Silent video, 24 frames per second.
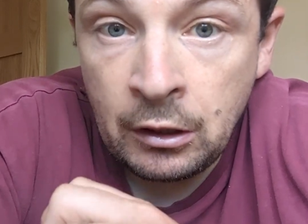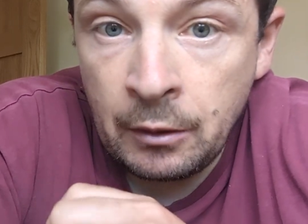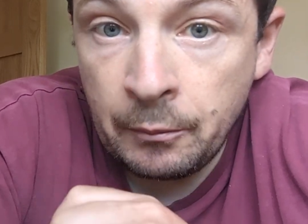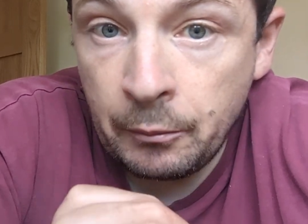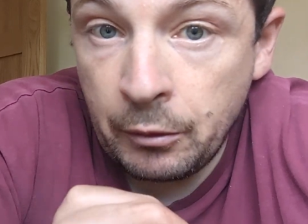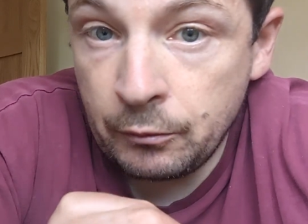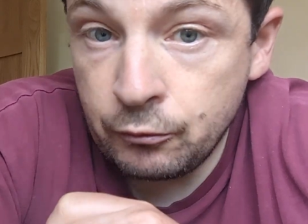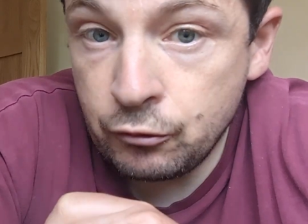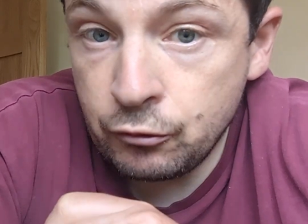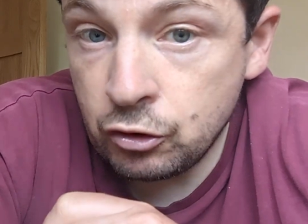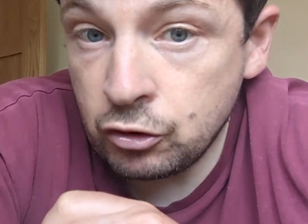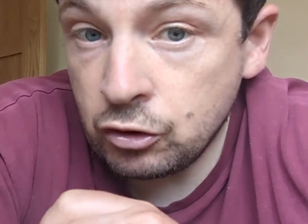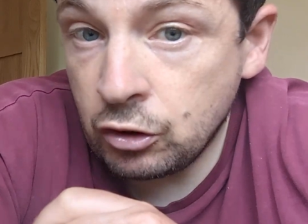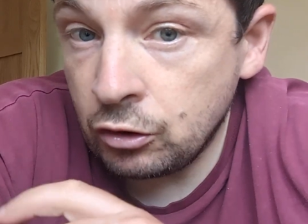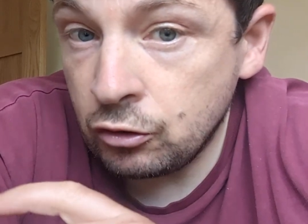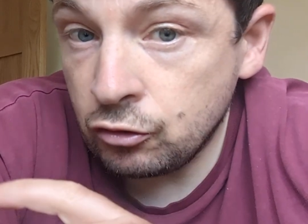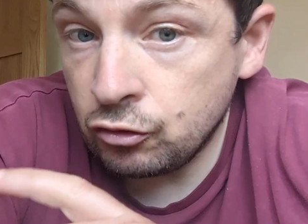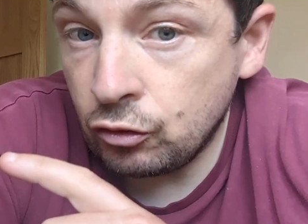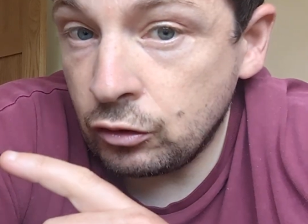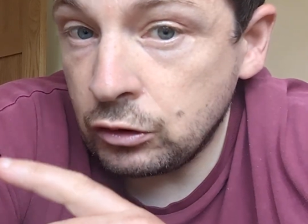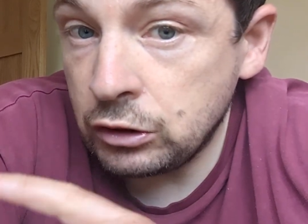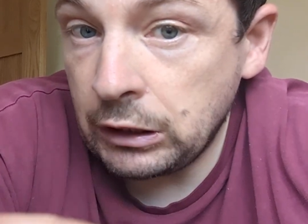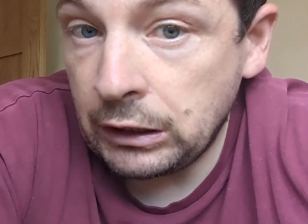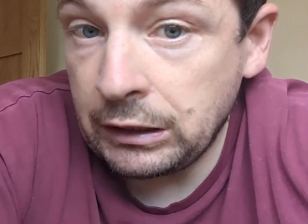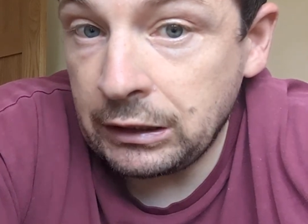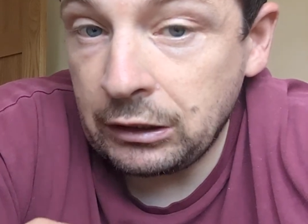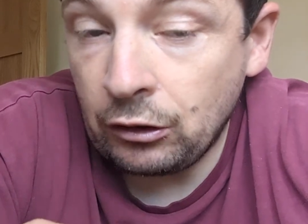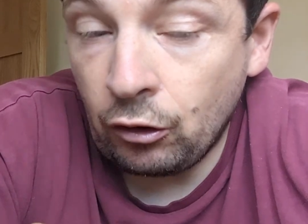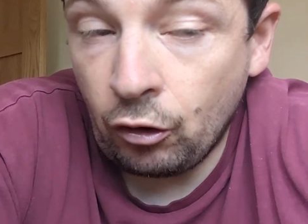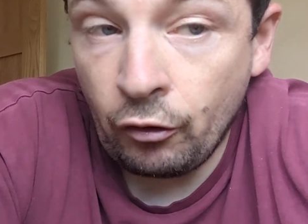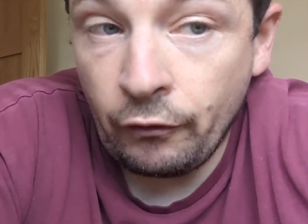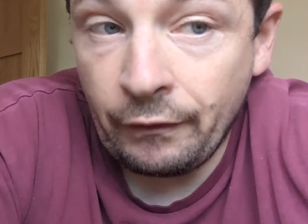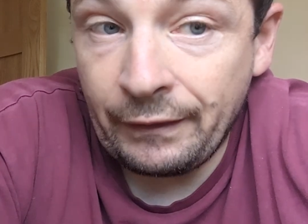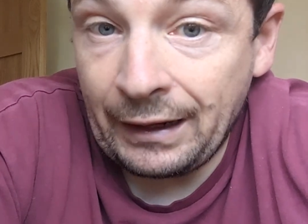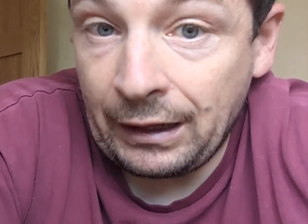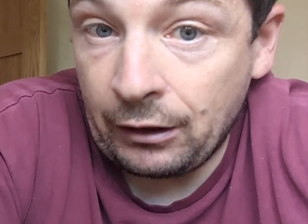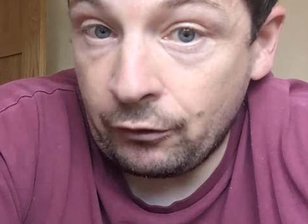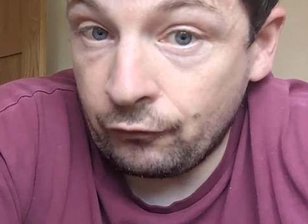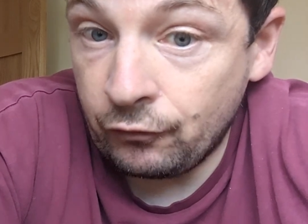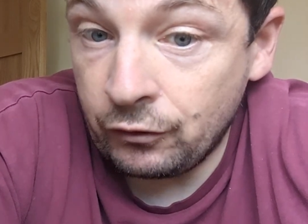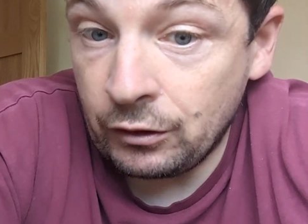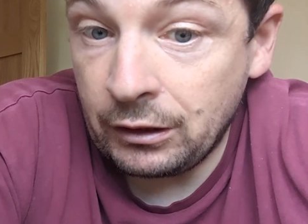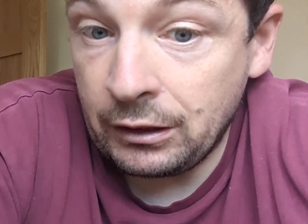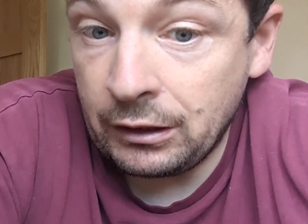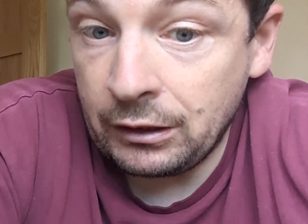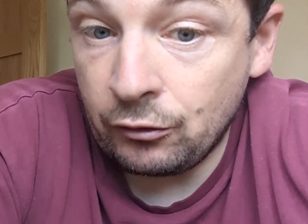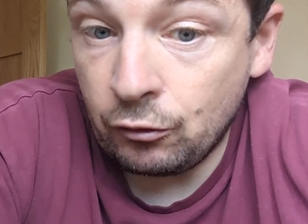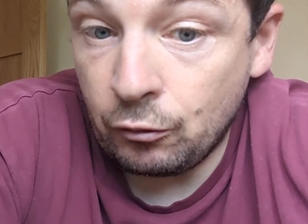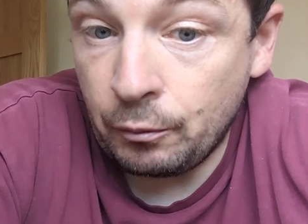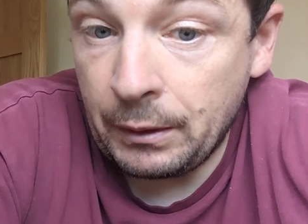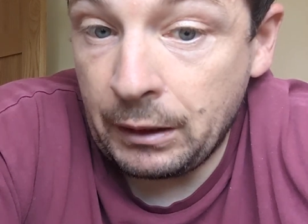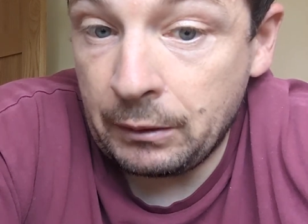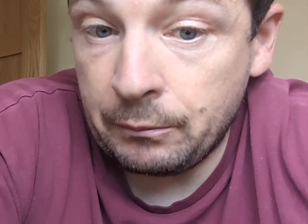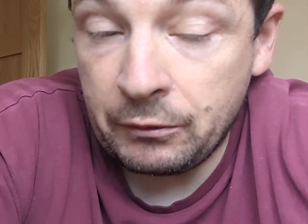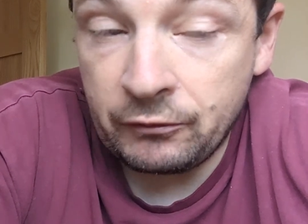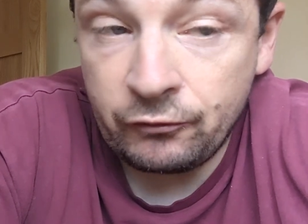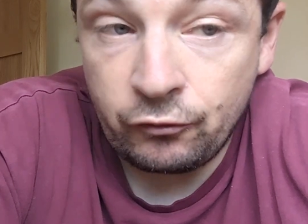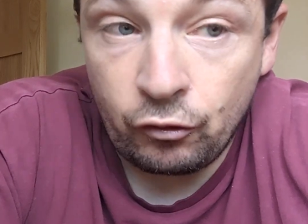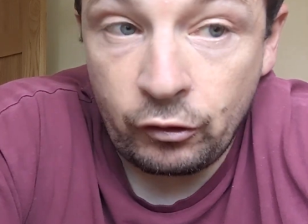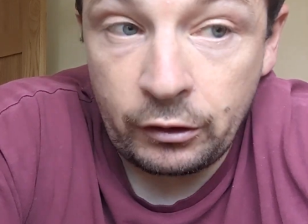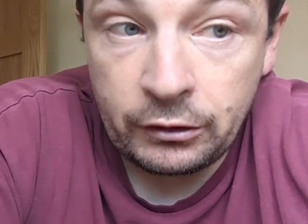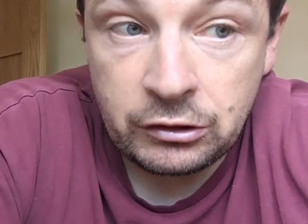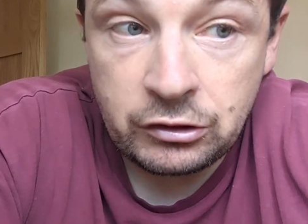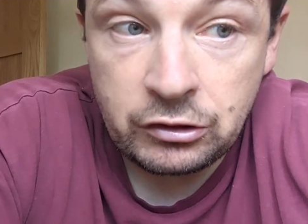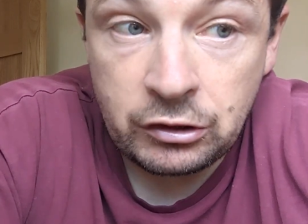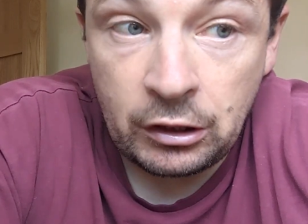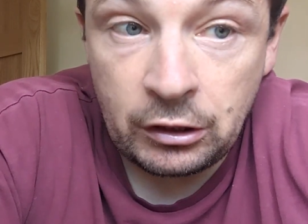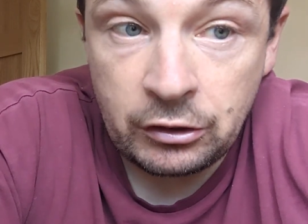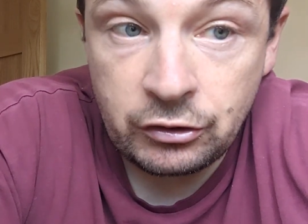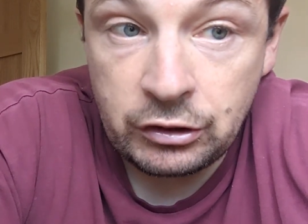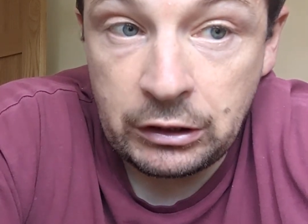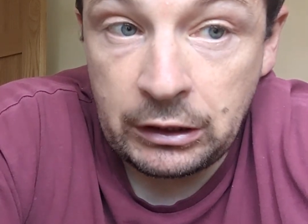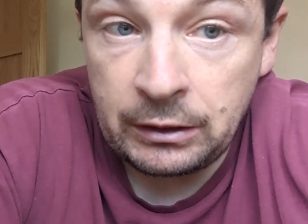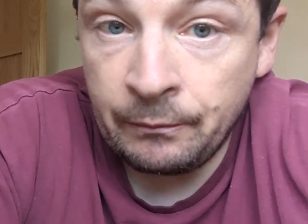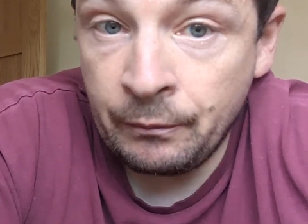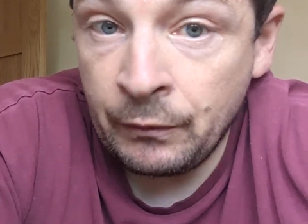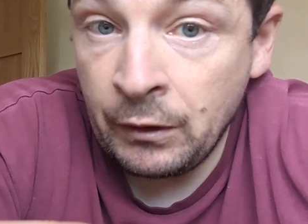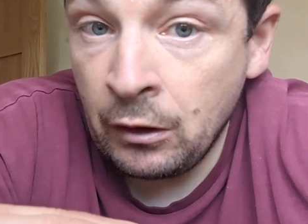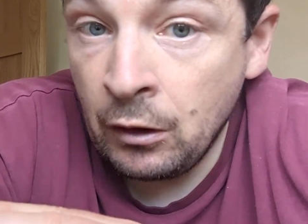But I'm just going to sort of take it on now for a little bit before I discuss it.